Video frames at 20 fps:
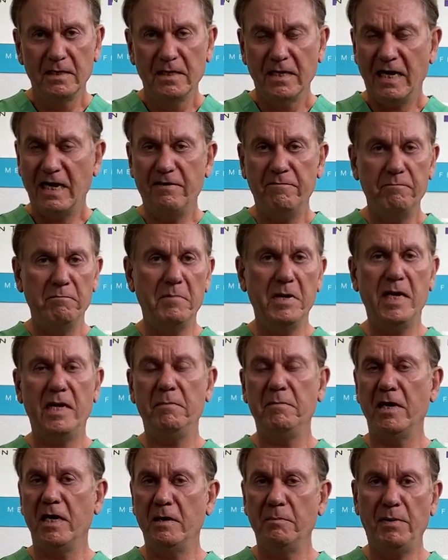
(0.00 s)
I have many,
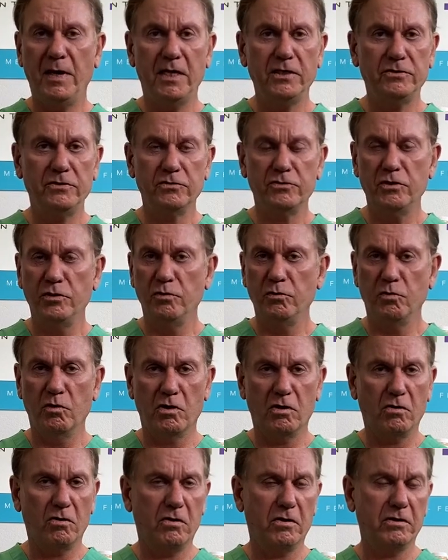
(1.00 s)
many patients who
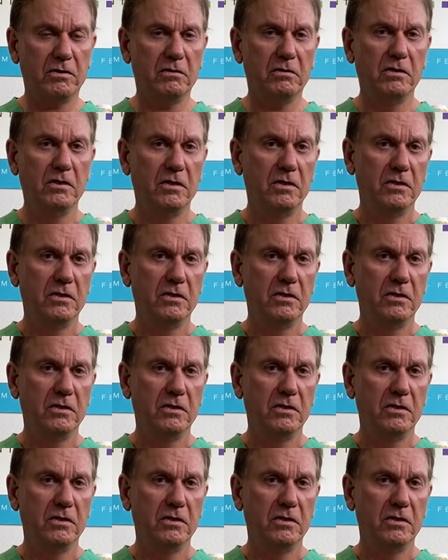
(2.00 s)
were on